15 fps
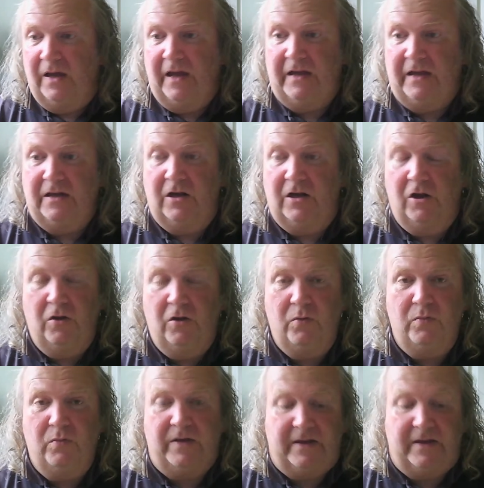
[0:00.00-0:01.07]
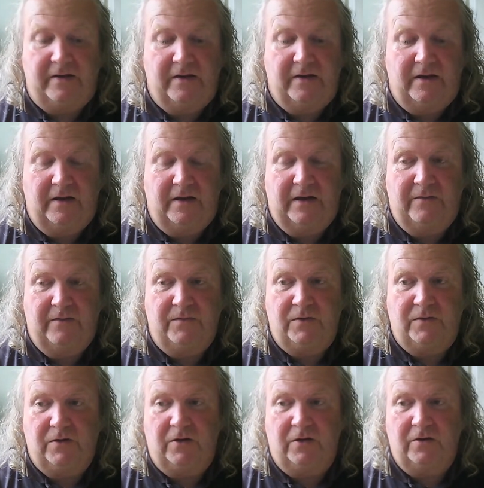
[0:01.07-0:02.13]
including I
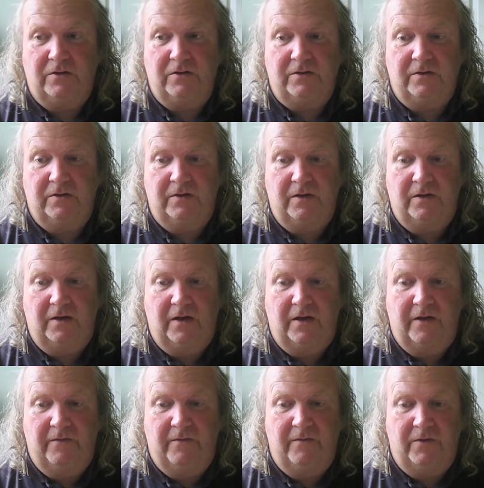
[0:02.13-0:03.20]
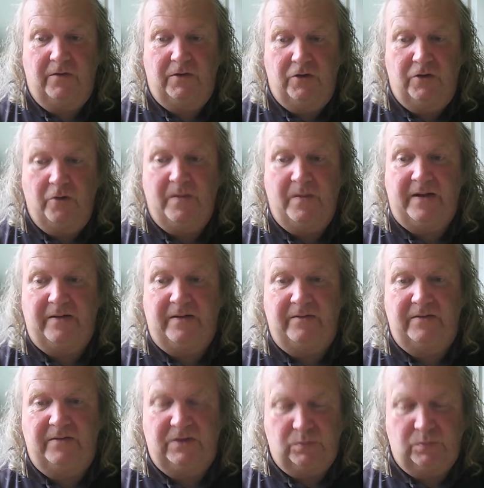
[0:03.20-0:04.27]
have got uh, coming
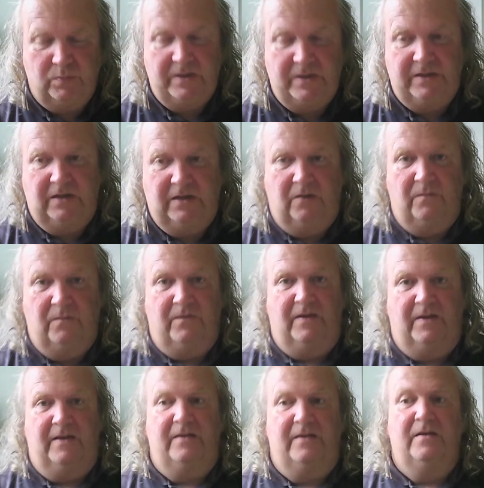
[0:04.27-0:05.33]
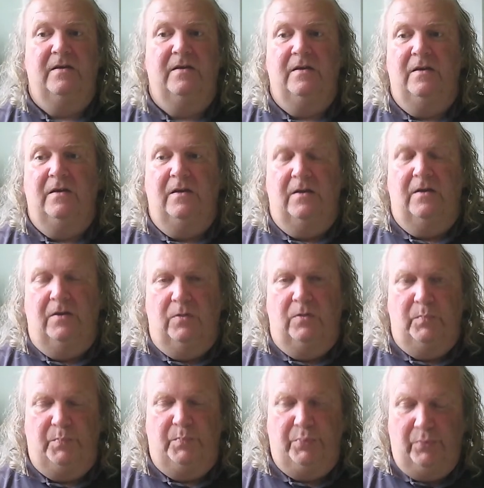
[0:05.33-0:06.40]
this week, hopefully,
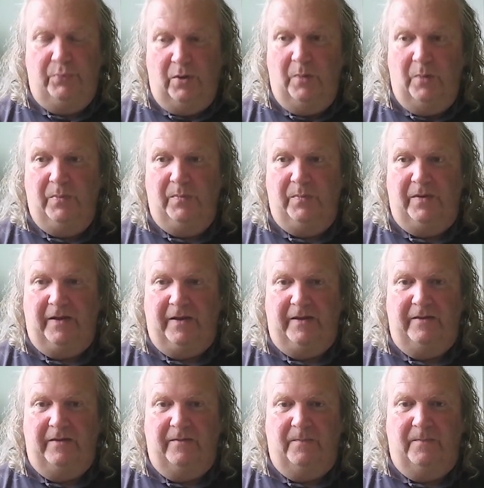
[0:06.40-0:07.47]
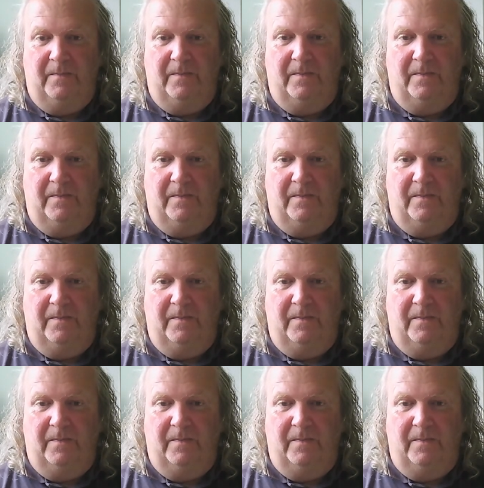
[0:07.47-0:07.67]
probably